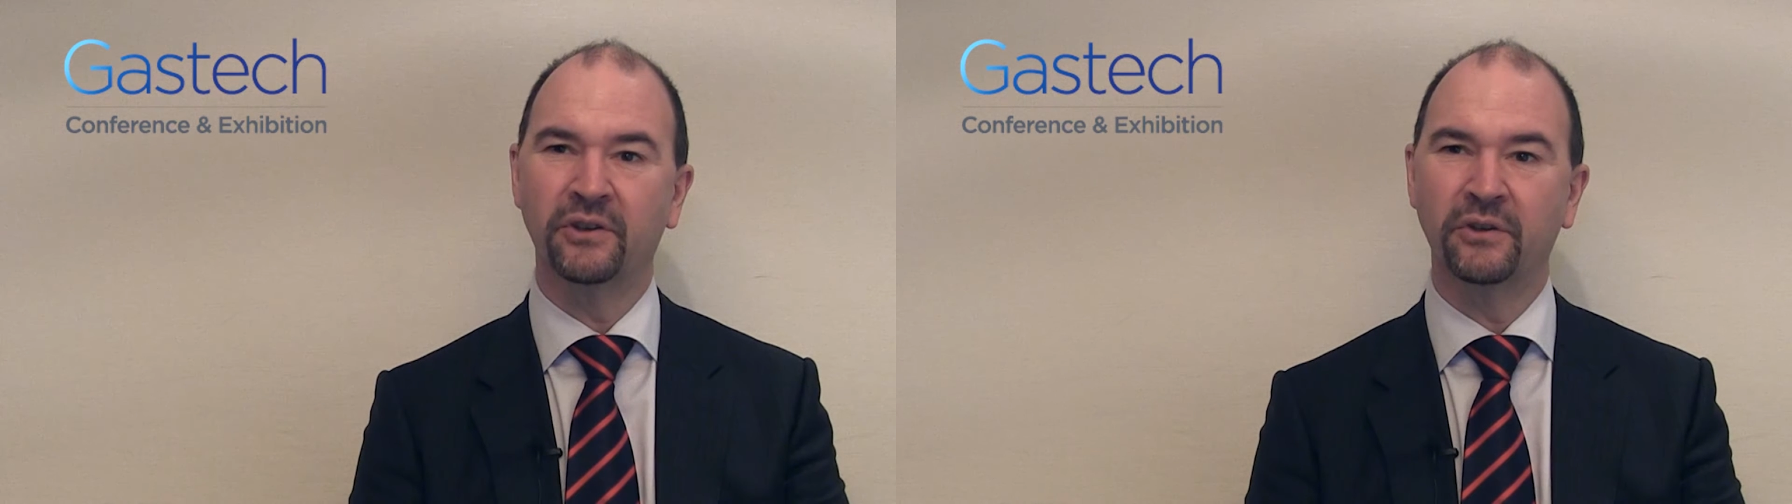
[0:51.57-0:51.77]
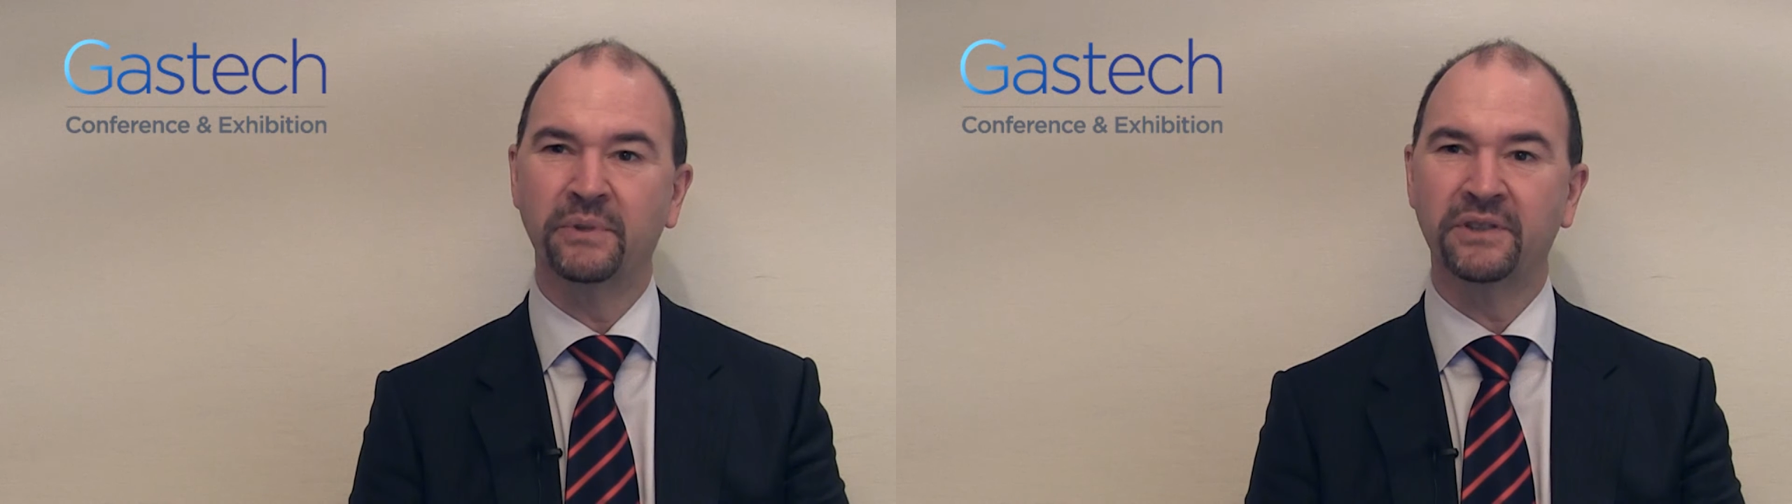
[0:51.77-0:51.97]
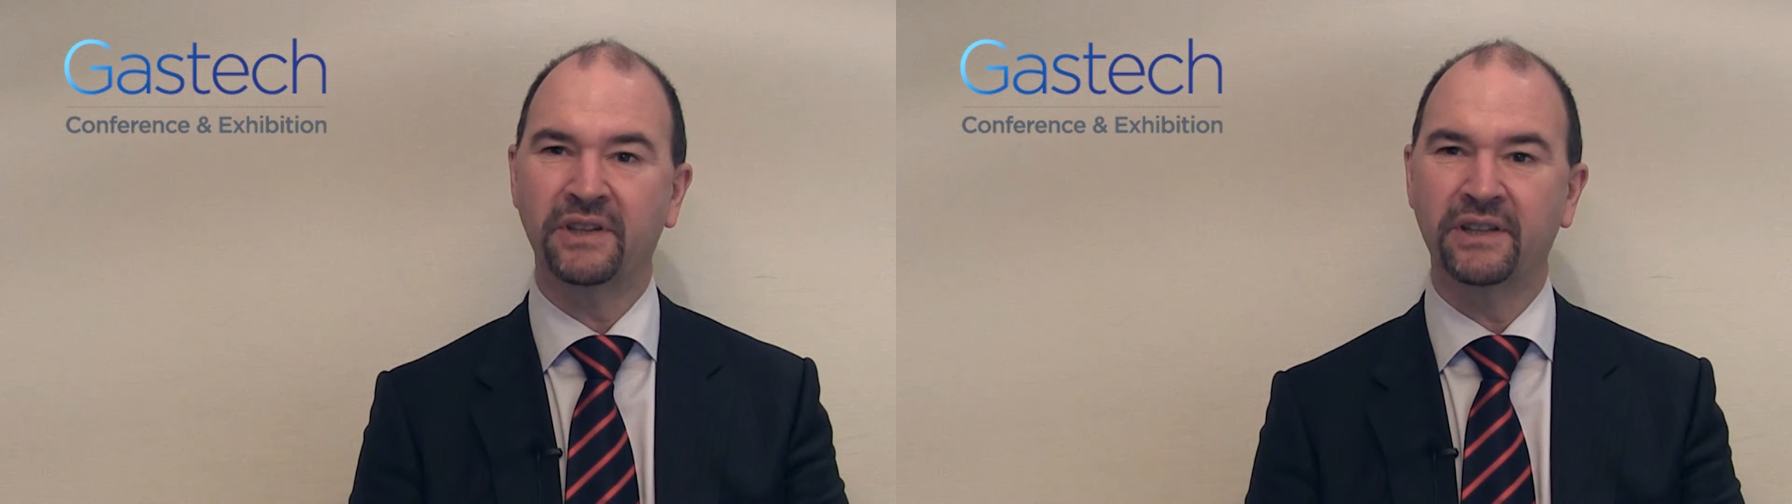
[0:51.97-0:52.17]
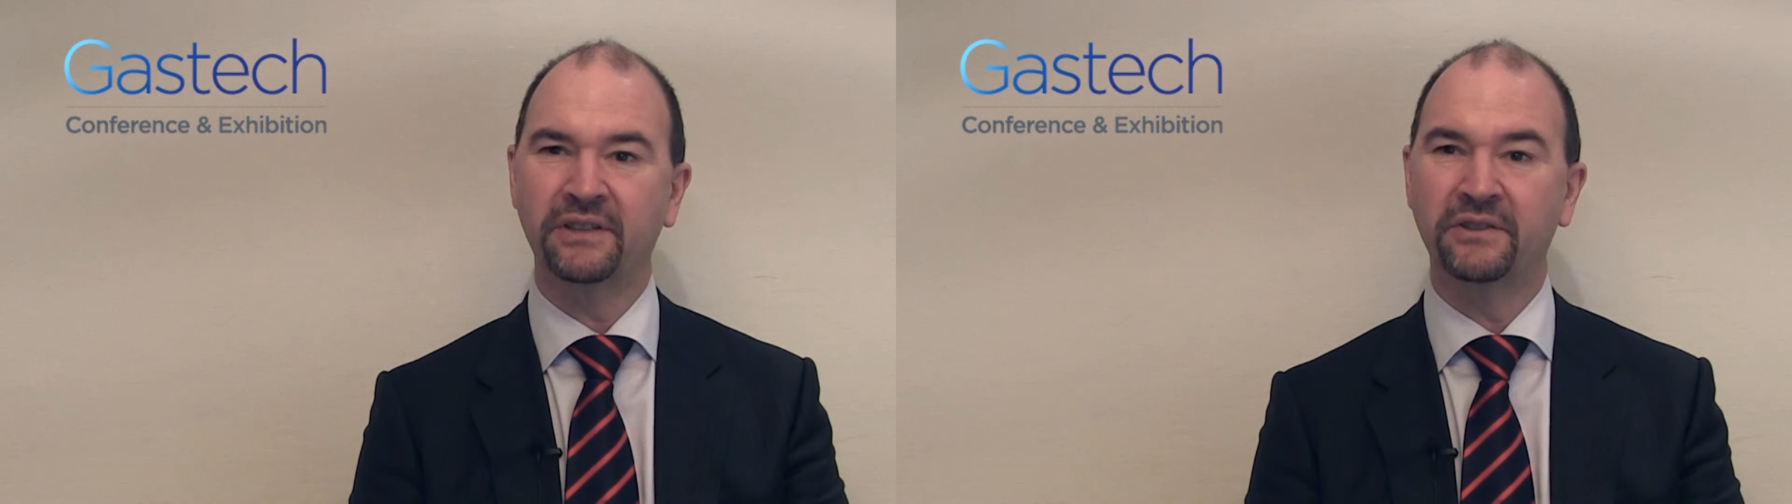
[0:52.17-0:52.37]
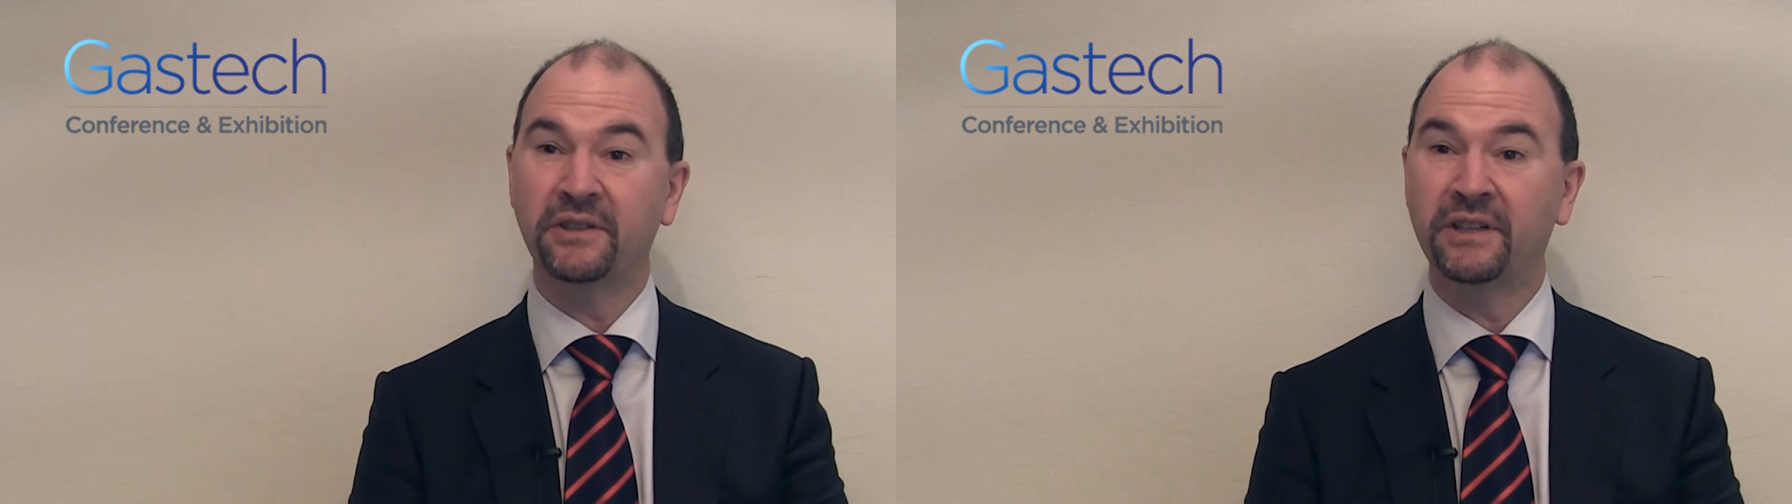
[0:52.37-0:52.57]
urban
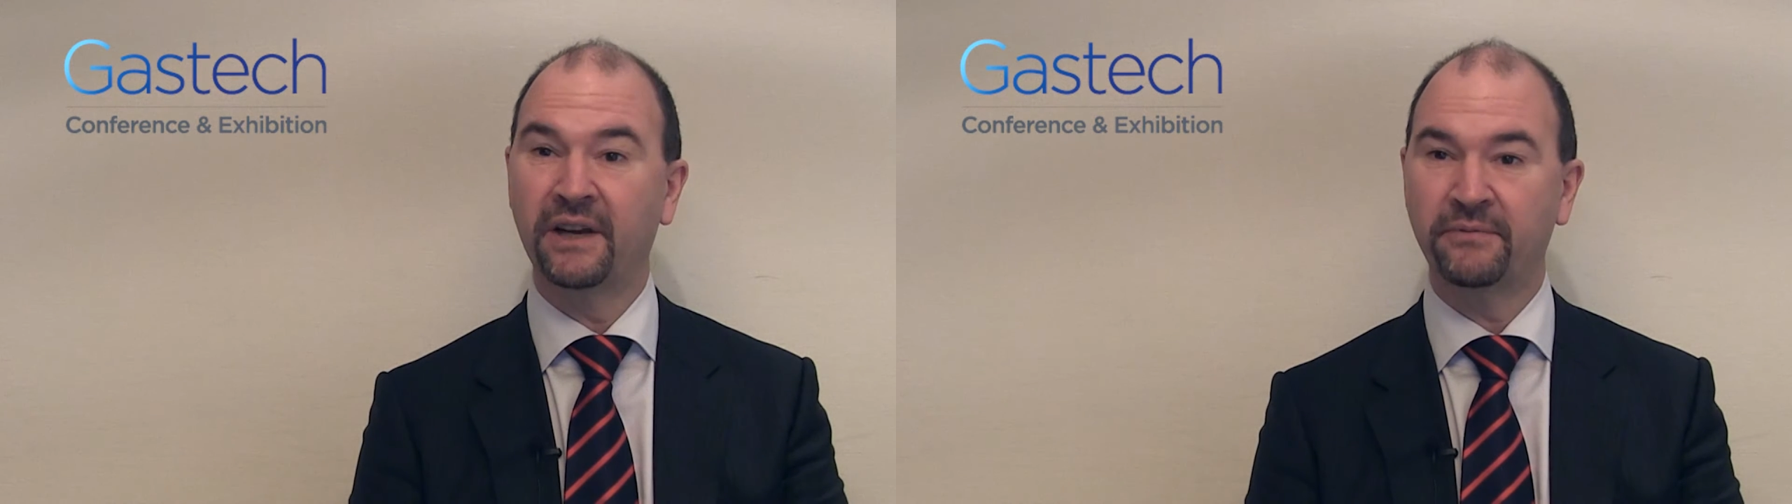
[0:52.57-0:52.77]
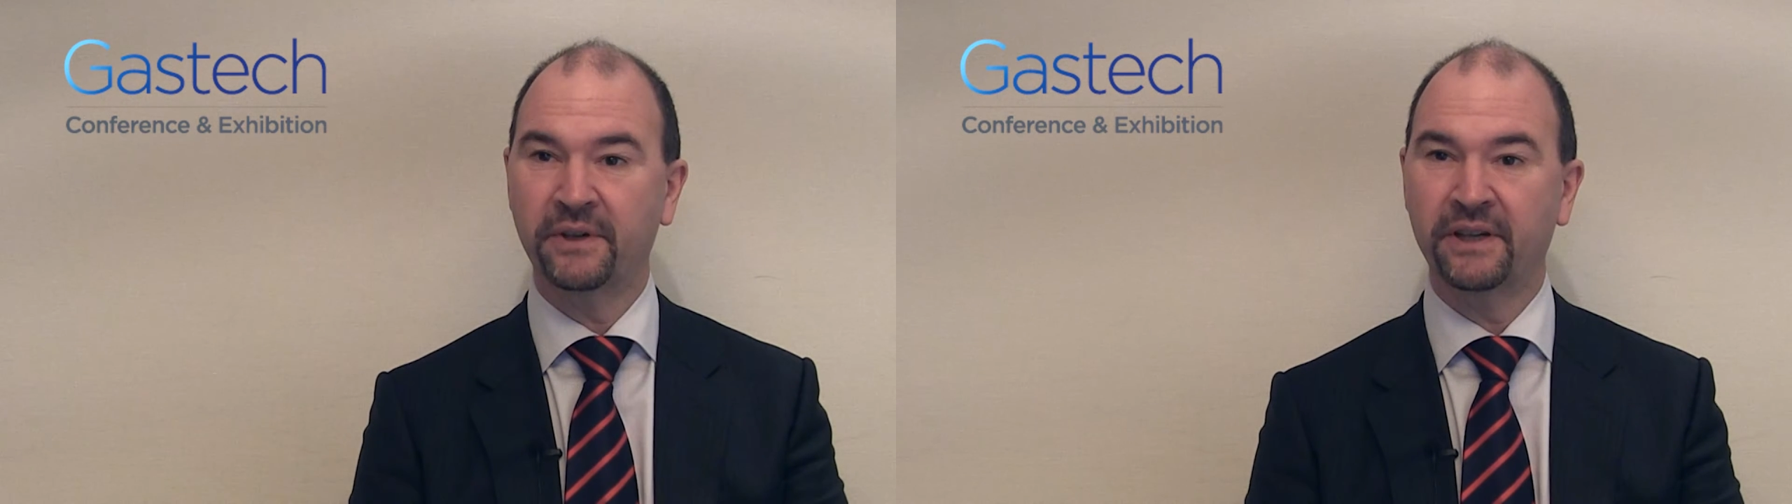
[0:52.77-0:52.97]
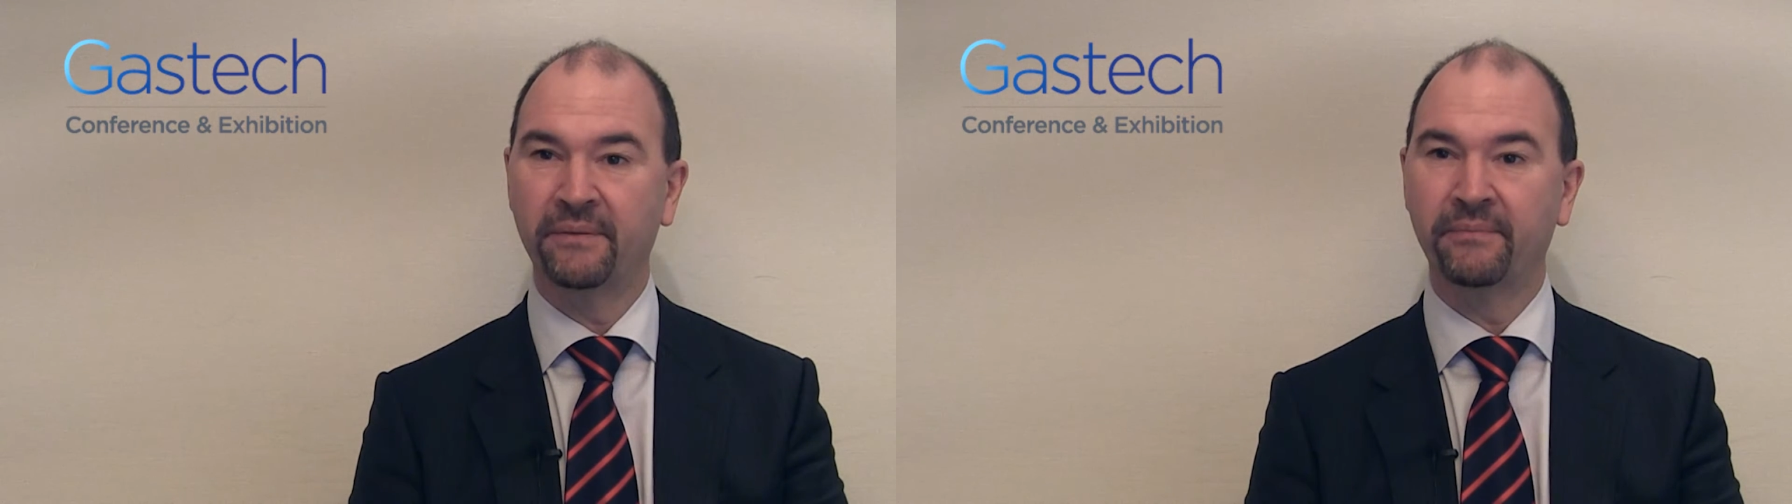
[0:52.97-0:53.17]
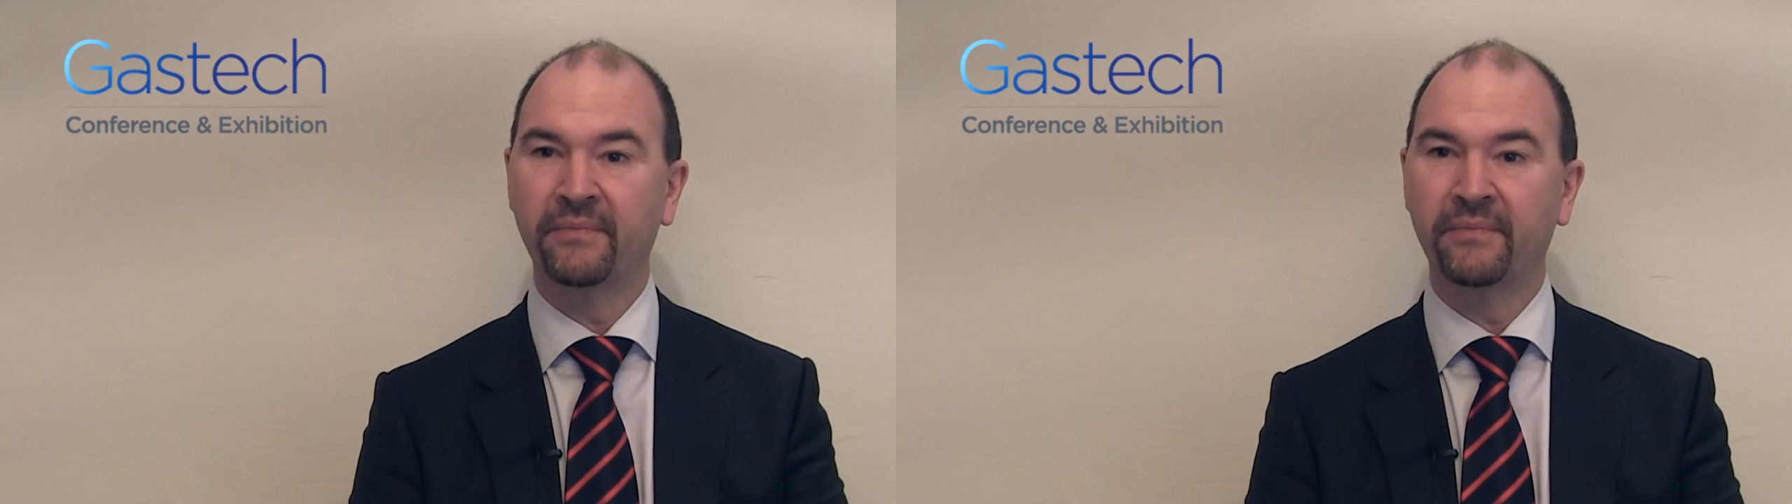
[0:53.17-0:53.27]
centres in Africa